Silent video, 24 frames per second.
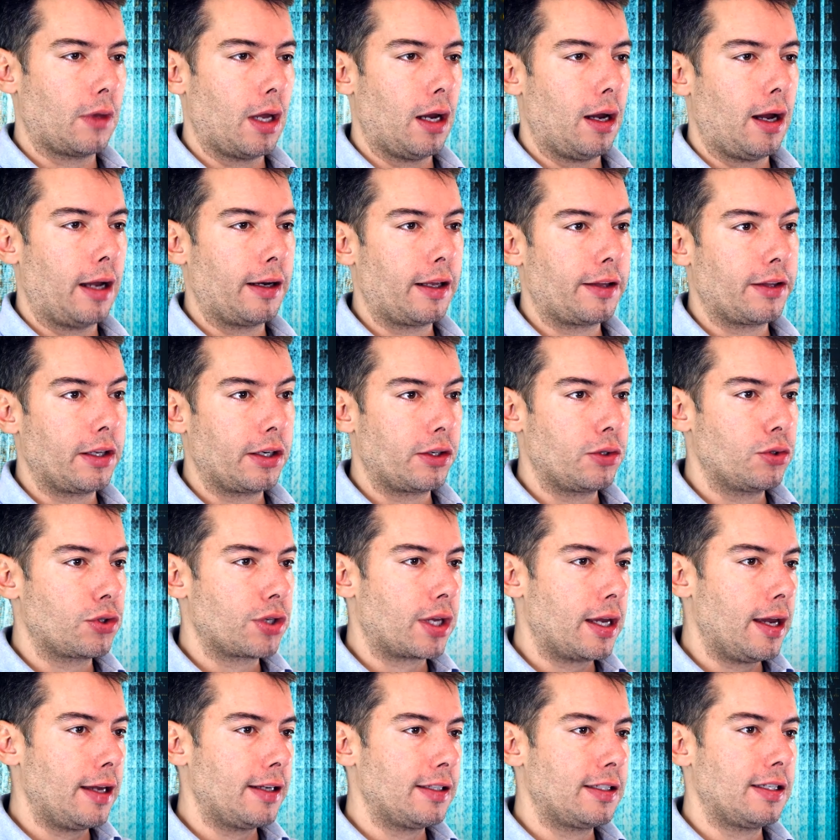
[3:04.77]
Another use
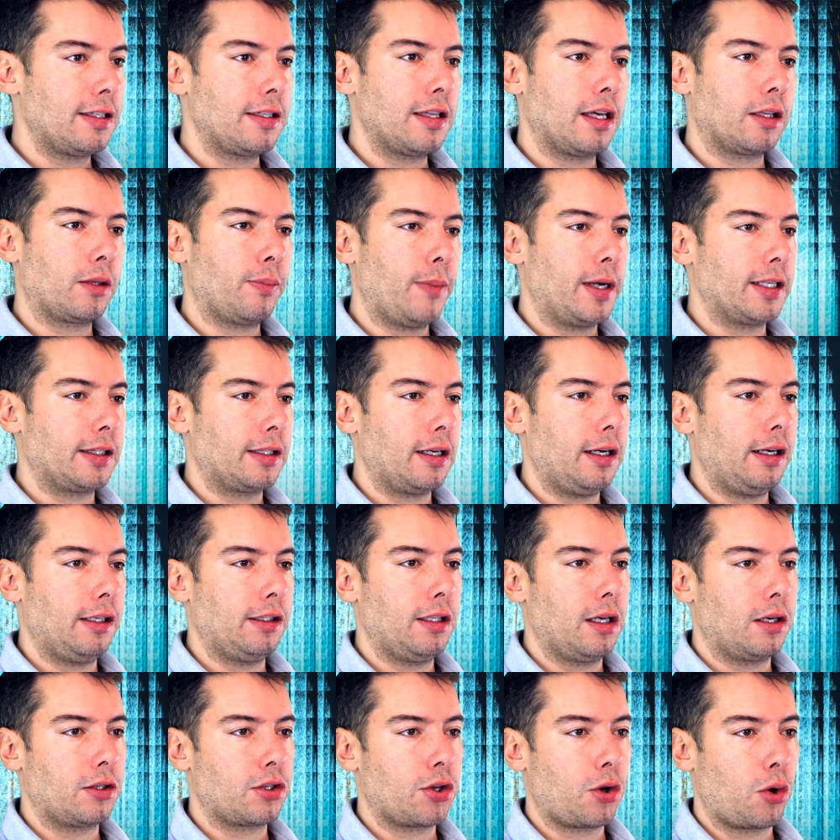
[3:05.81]
case is that my
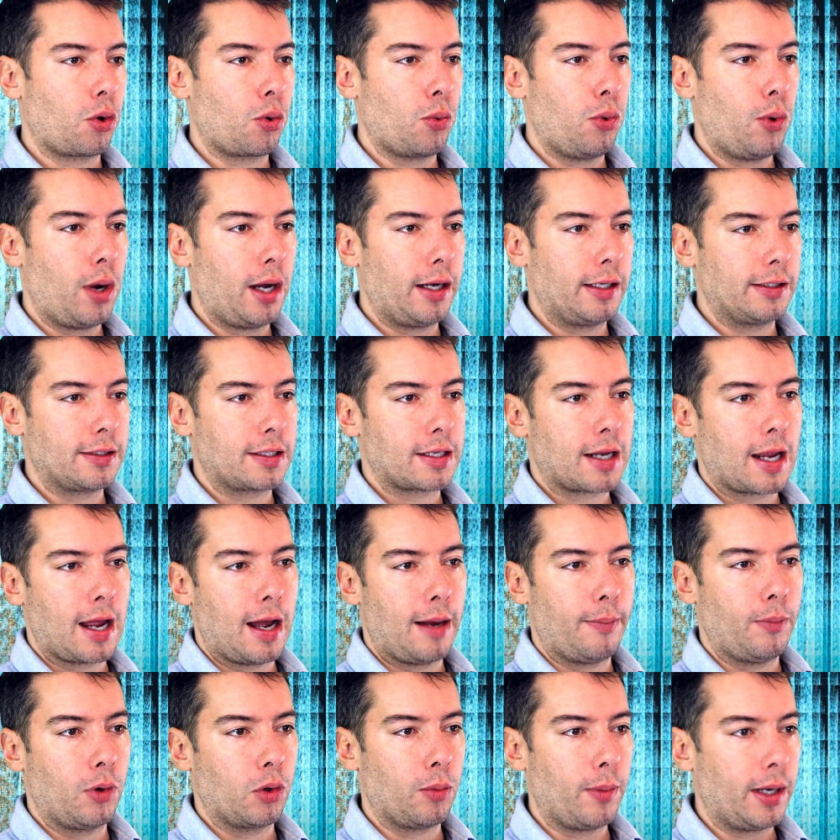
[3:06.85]
traders or quants
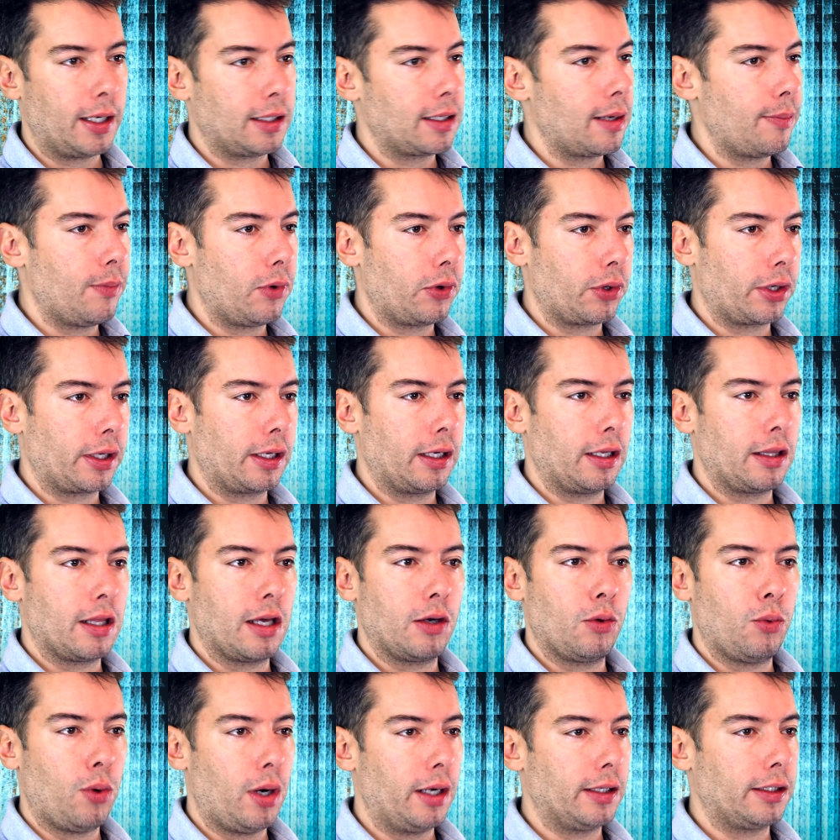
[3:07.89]
come on Monday morning and they
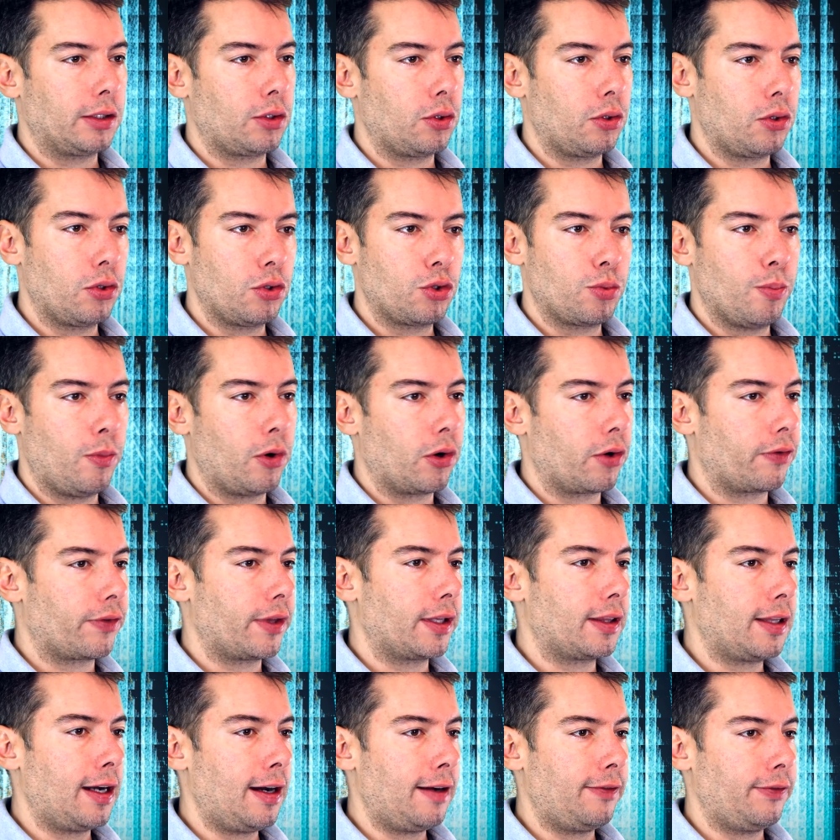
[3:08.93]
want to use more of the
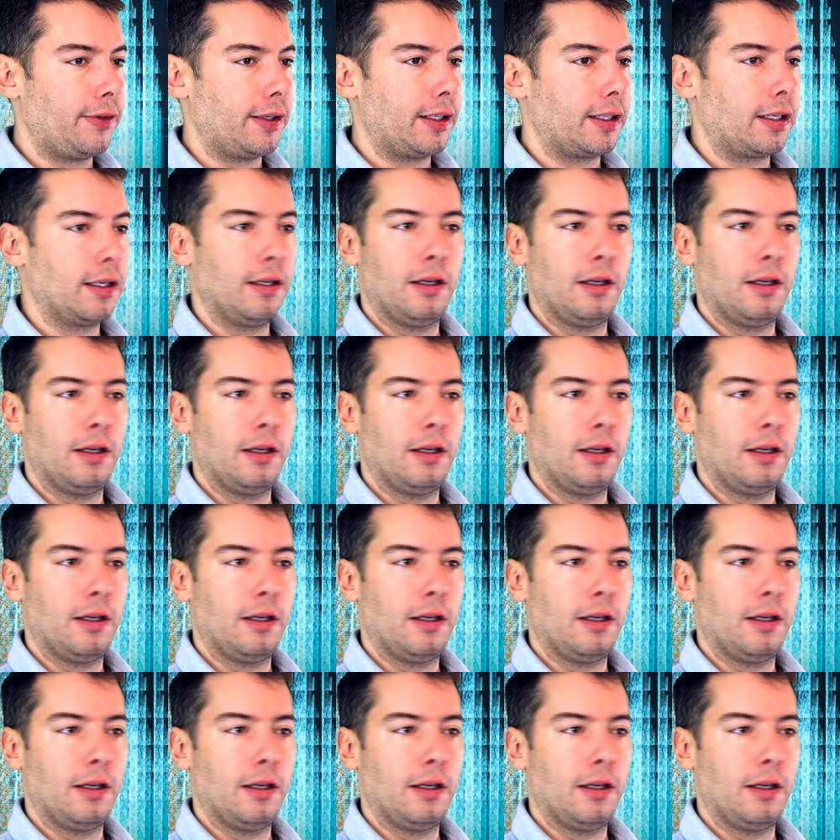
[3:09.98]
traffic.